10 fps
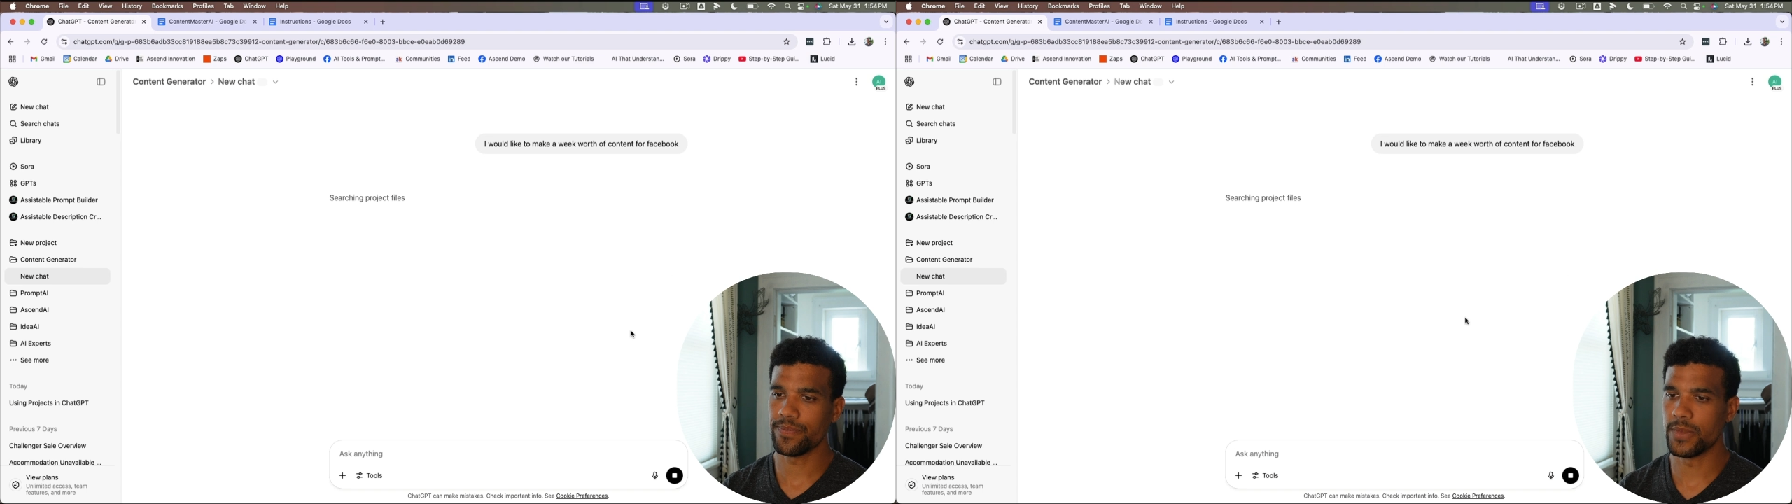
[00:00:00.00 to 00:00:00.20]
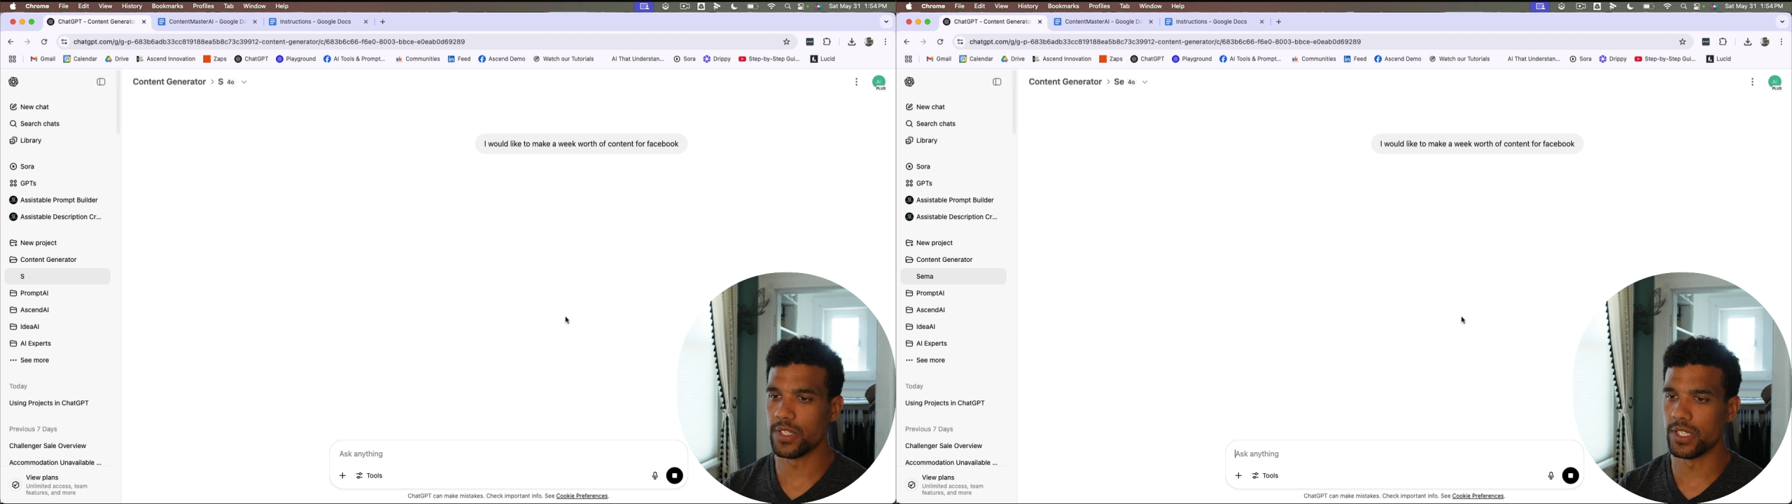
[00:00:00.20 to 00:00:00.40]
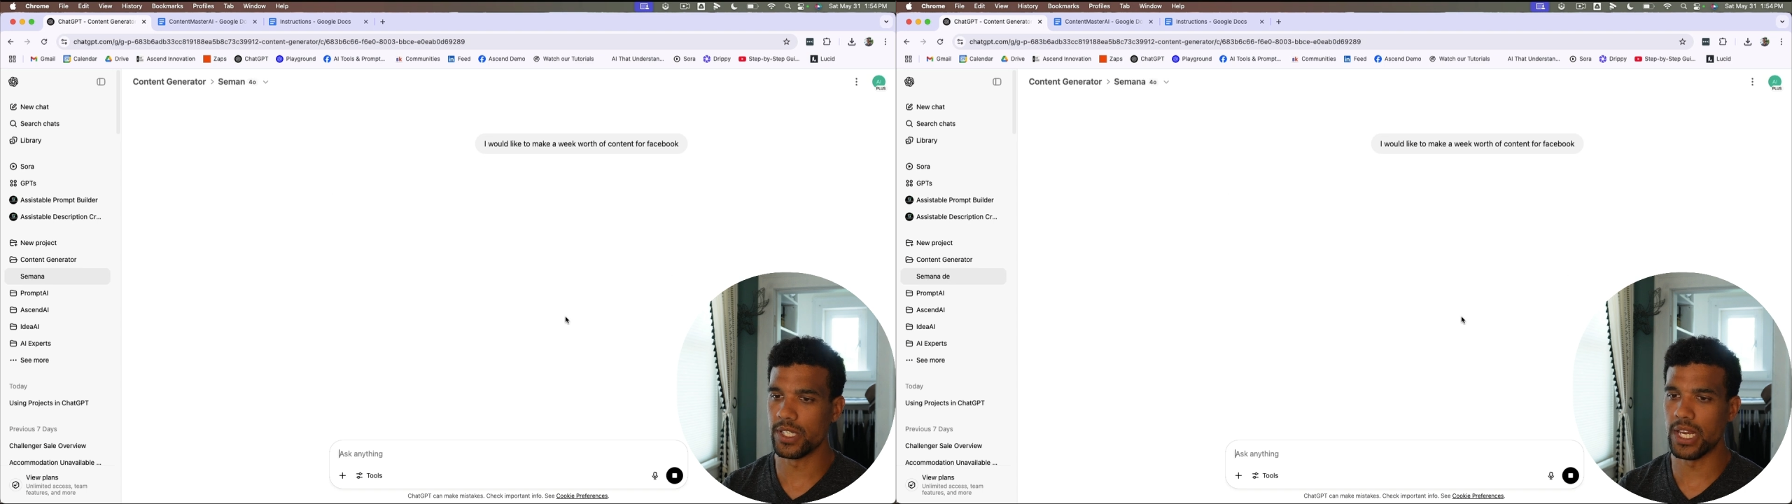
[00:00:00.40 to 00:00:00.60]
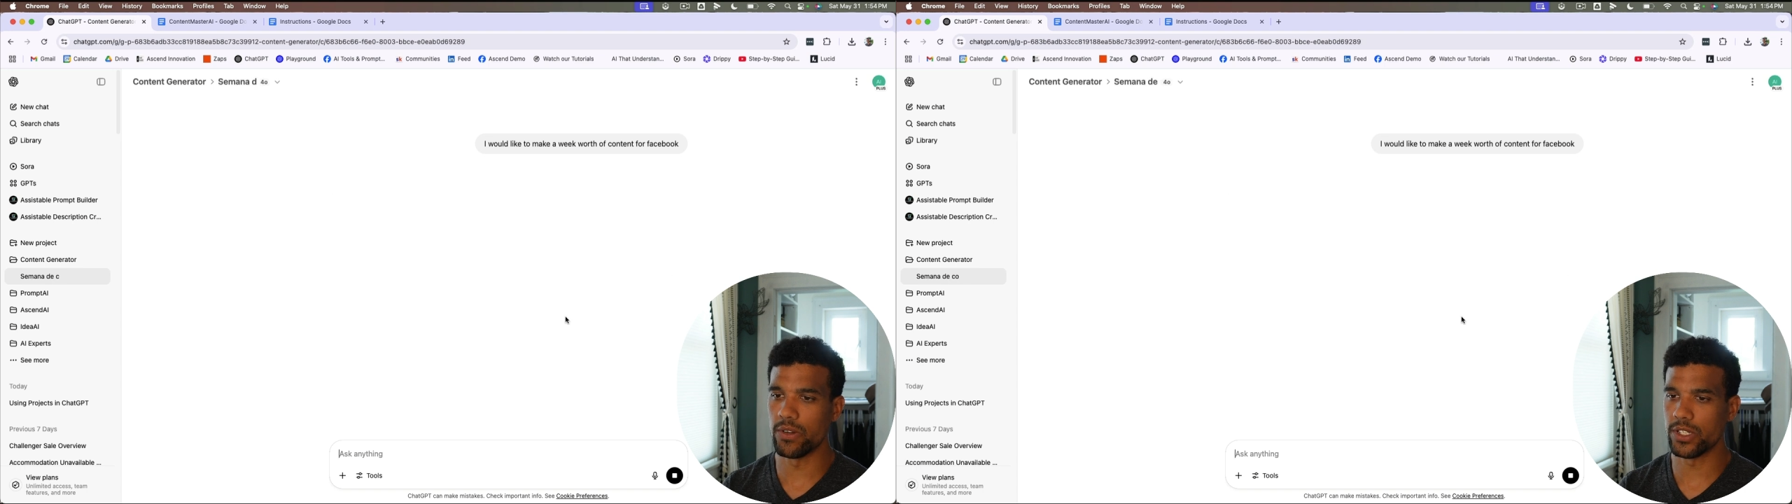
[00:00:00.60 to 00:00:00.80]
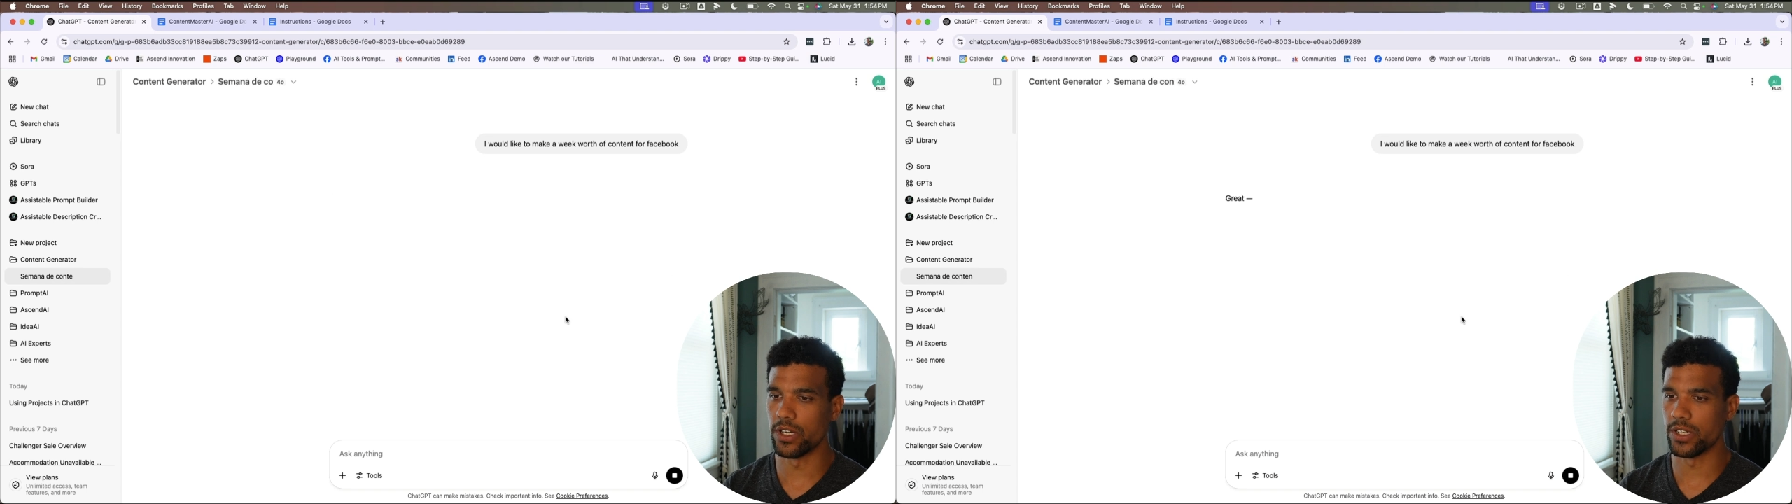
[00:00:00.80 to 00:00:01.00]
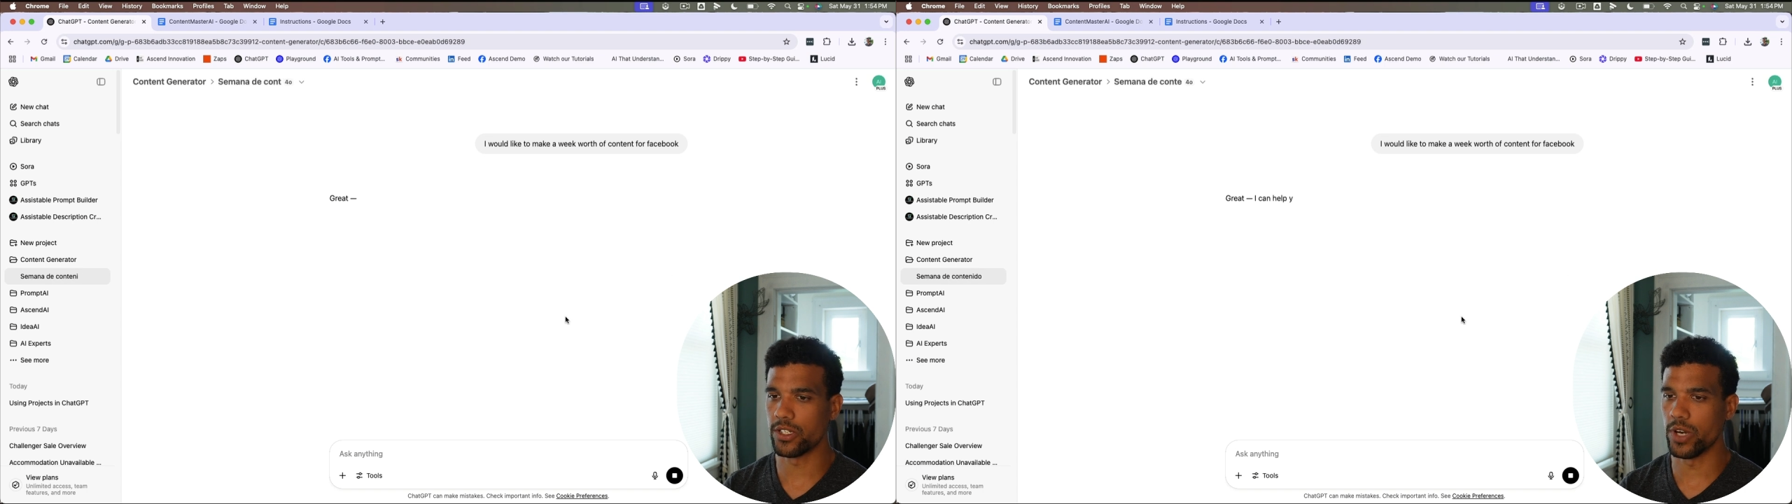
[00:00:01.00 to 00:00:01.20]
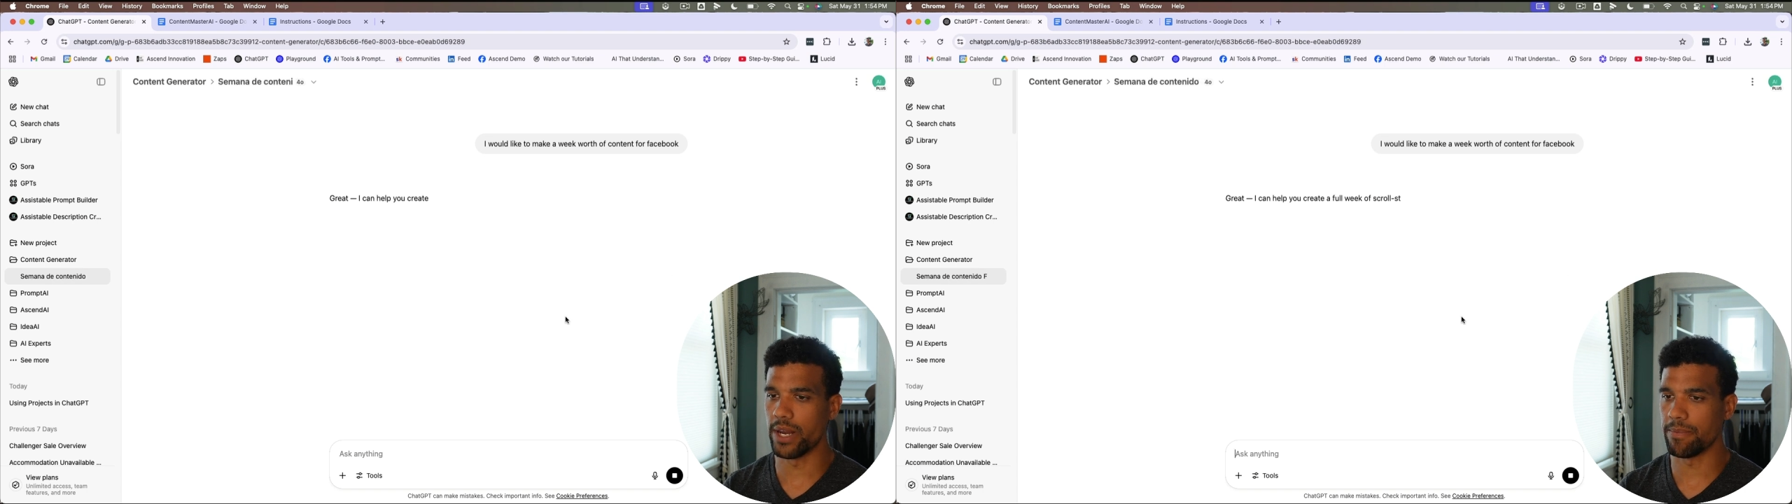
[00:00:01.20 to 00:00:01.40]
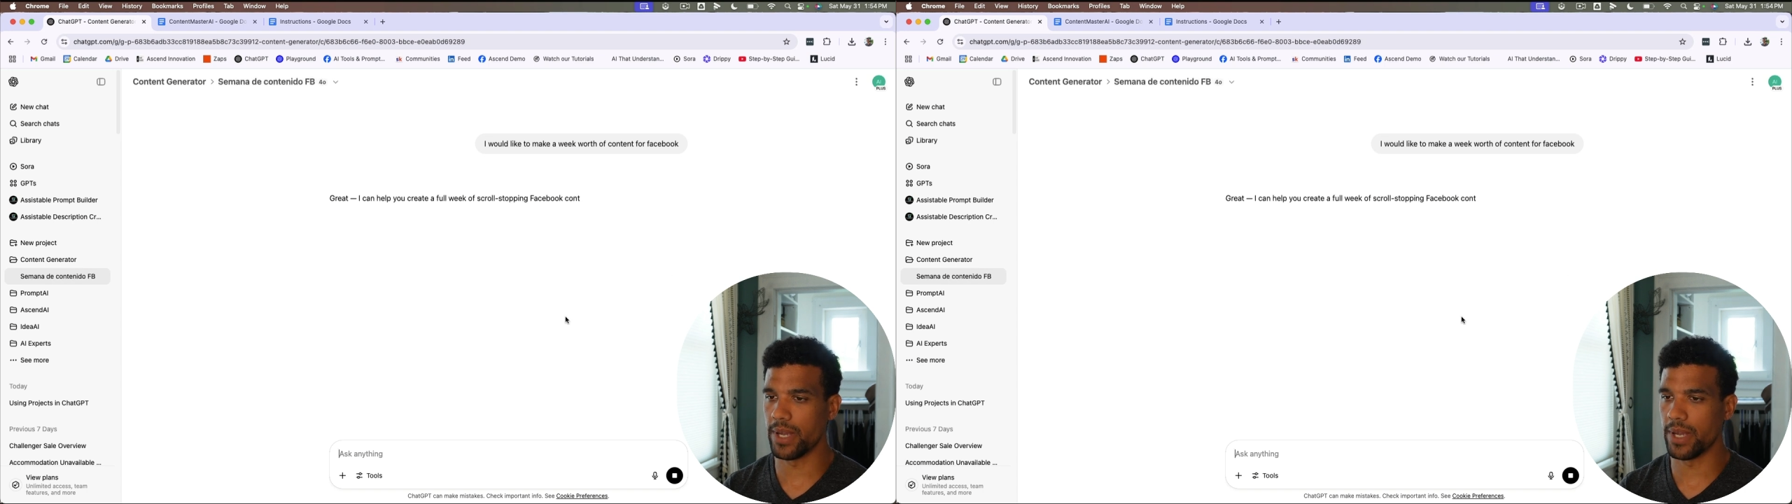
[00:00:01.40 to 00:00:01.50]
And let's see how it starts. Great.